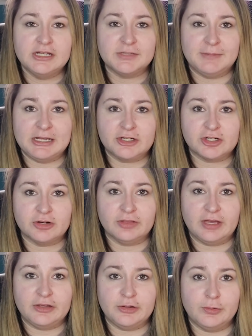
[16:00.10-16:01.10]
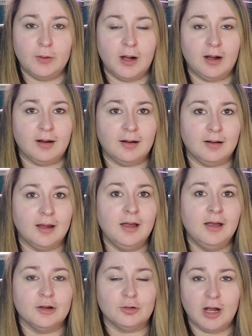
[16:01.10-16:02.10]
to make sure that you are
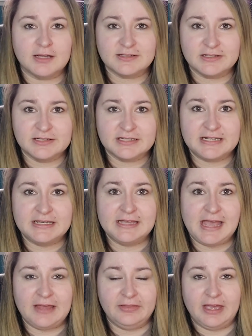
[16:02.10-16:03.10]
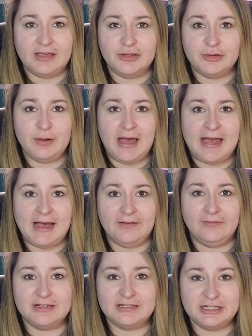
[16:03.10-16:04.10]
cross-listing and that you
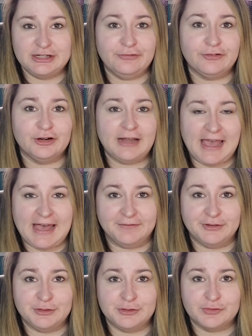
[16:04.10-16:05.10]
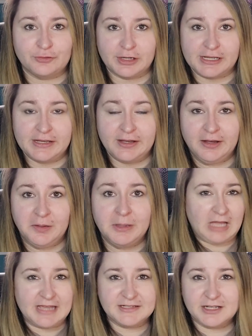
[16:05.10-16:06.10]
have different avenues for income.
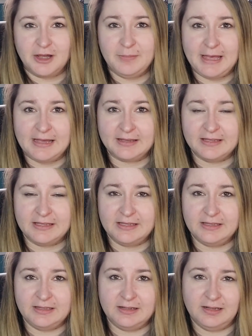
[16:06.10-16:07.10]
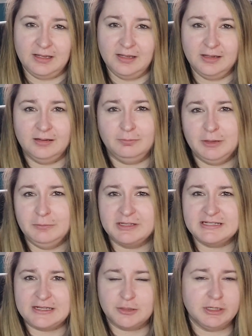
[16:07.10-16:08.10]
I saw back in, when was
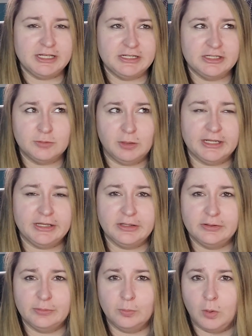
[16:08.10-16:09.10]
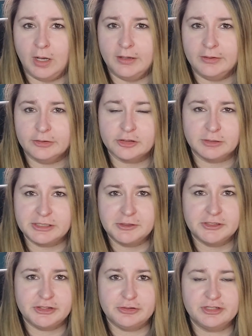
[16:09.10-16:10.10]
that? 2021 or
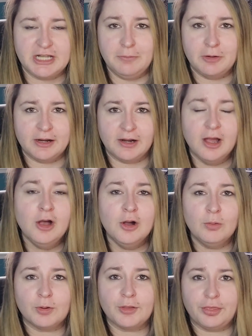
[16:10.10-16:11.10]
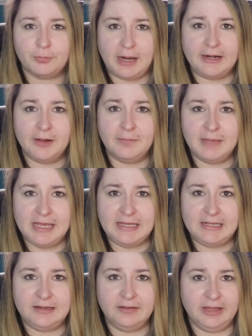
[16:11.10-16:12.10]
2022, somewhere, where ThredUp
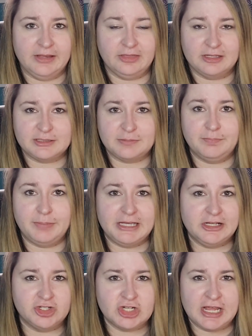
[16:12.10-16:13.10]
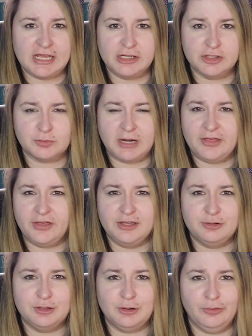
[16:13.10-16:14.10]
made like this big change where I think
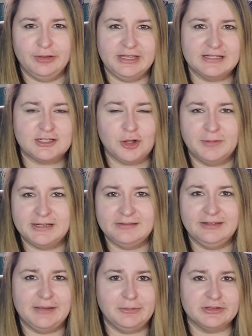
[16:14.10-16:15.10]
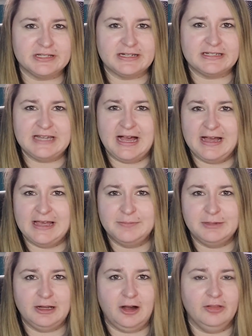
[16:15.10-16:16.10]
you could only get so many labels at a time
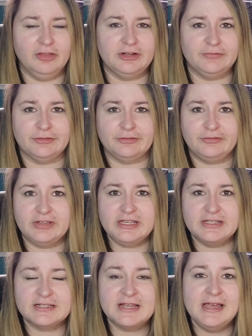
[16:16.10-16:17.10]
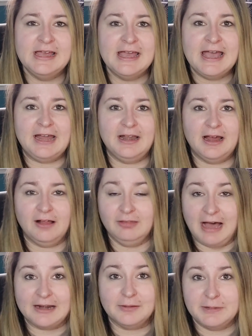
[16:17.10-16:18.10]
and all the different fees. And a
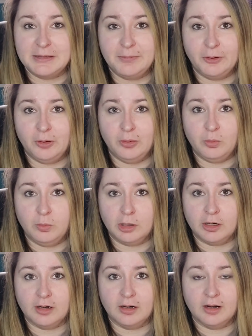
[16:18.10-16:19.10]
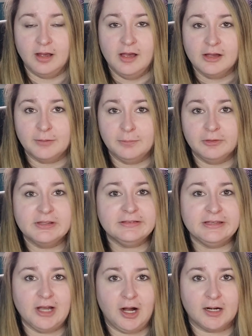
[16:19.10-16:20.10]
lot of people were
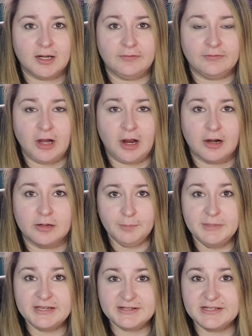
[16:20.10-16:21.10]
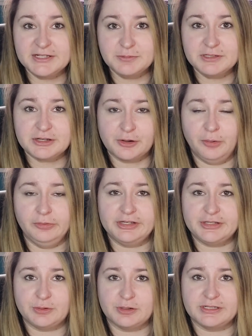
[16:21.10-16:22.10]
completely caught off guard because this was their only
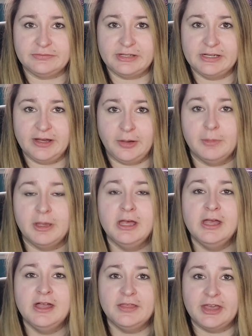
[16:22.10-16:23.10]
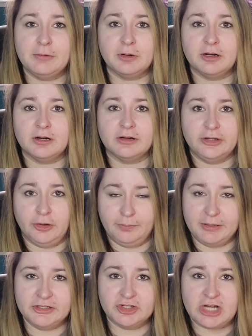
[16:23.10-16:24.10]
source of income. They were, you know,
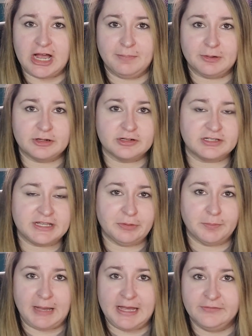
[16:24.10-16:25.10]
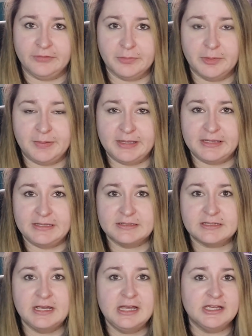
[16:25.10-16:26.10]
bin shoppers. They were buying from the
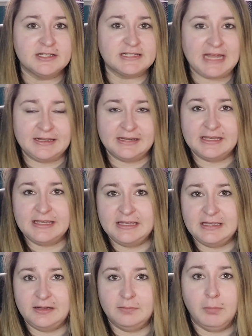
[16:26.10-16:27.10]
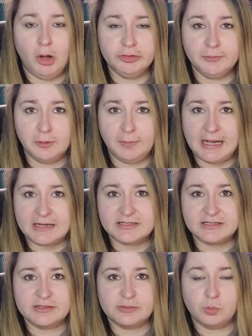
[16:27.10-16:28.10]
bins, sending in multiple
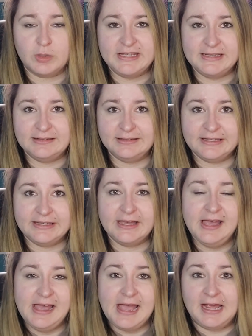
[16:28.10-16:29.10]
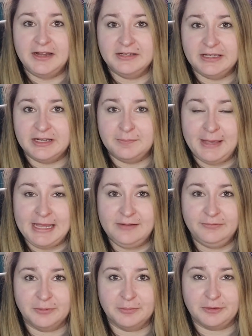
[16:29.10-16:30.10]
boxes weekly and getting paid
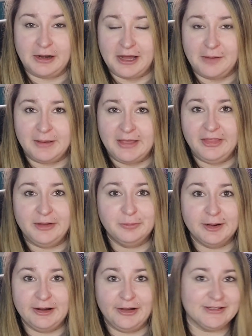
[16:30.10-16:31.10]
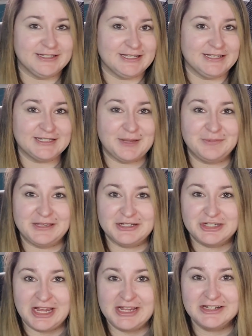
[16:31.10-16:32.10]
from ThredUp. And then when all of a sudden something
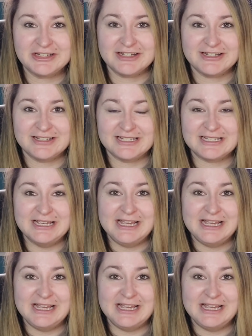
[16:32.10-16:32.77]
changes,